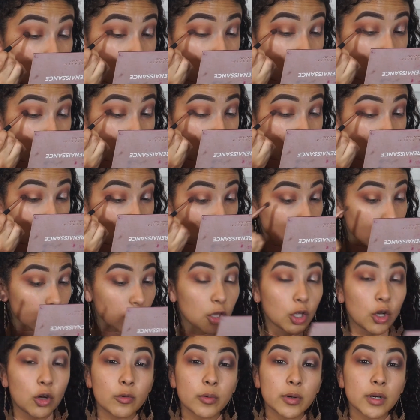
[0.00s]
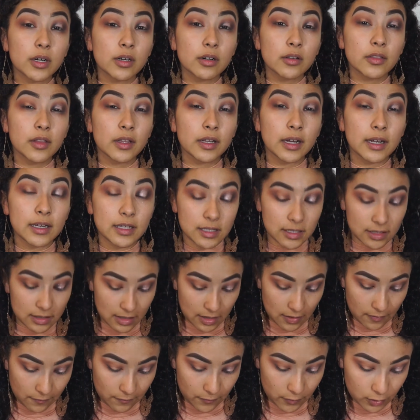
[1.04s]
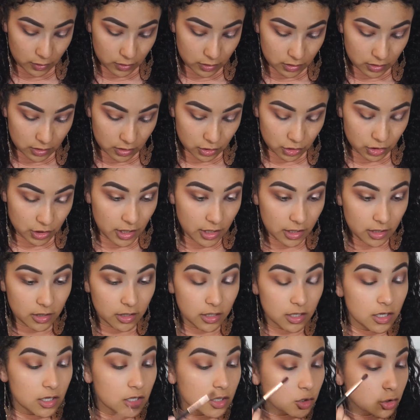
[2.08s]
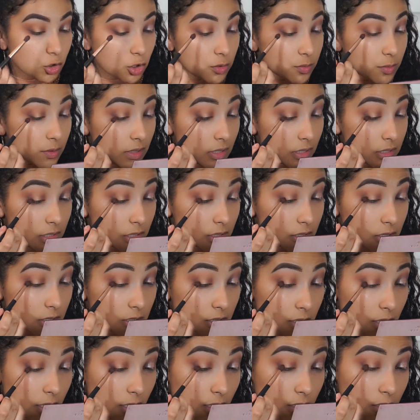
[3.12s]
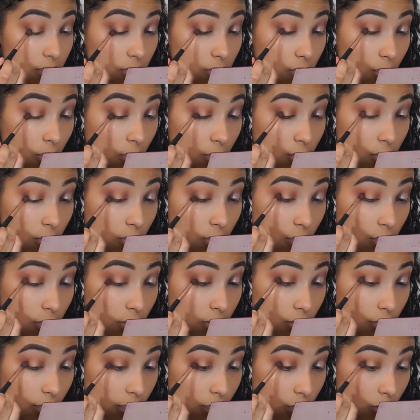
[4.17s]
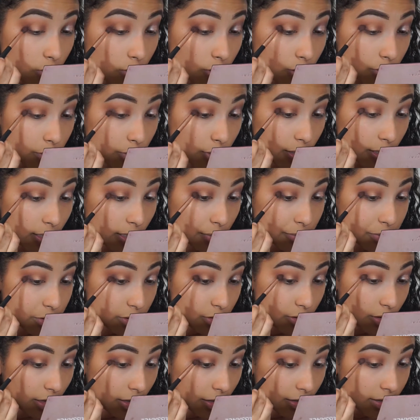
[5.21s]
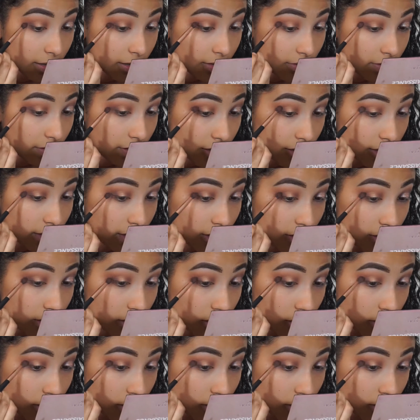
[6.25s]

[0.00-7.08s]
I'm going to start lower than I did that first shade, just because since it is a darker color, I don't want to bring it up too high and then